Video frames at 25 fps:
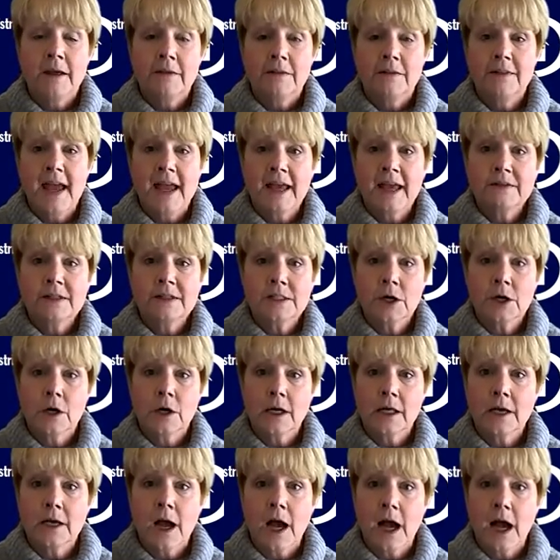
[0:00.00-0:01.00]
they've
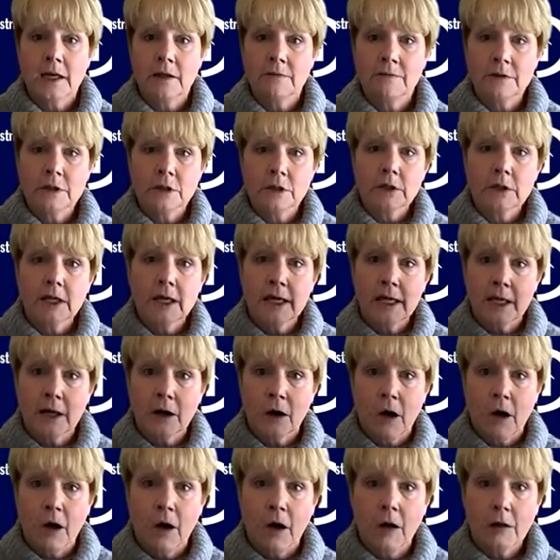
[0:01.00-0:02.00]
started kind of looking at
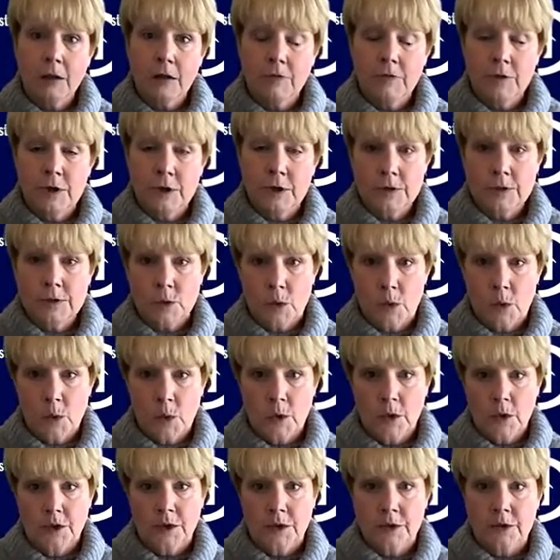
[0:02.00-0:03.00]
all of those
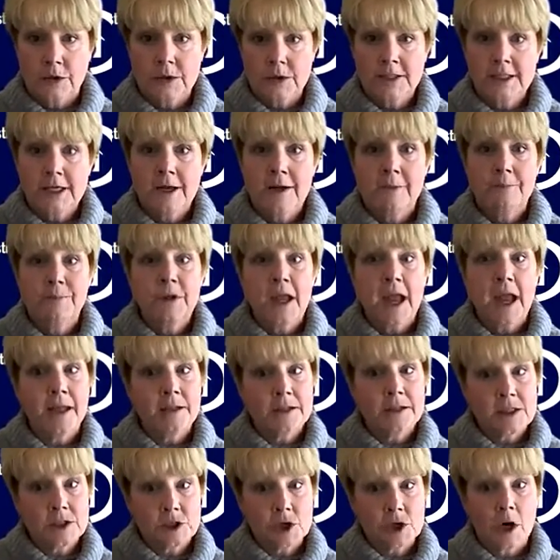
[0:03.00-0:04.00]
orders and
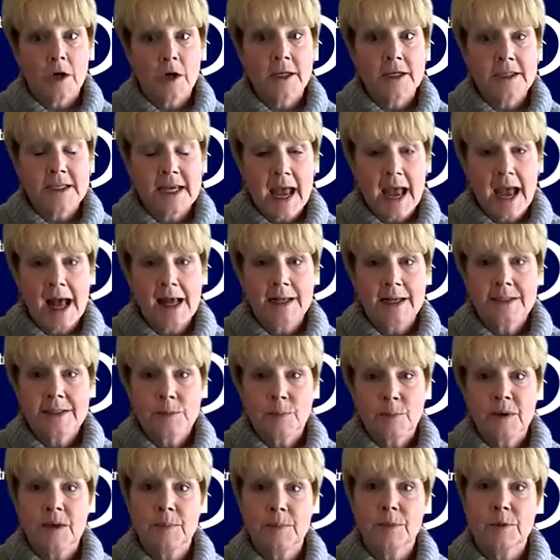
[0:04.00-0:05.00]
started to ask
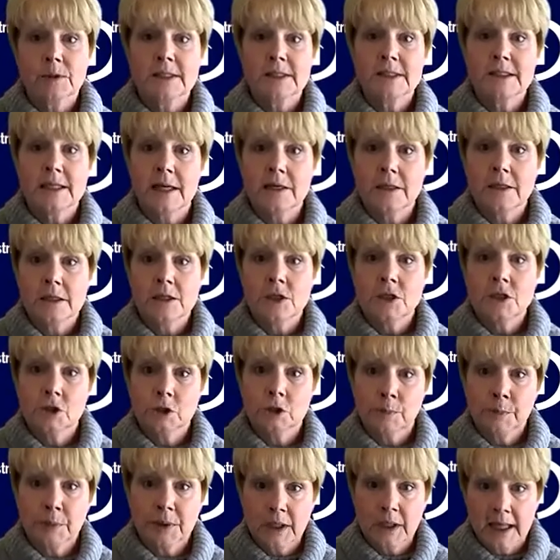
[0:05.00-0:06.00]
people, send us your
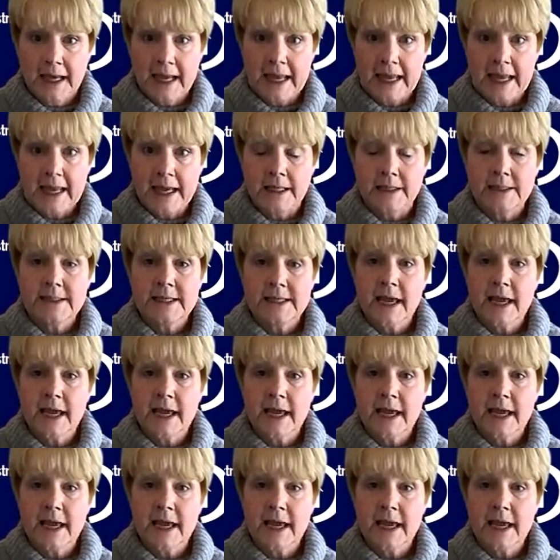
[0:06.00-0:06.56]
plans.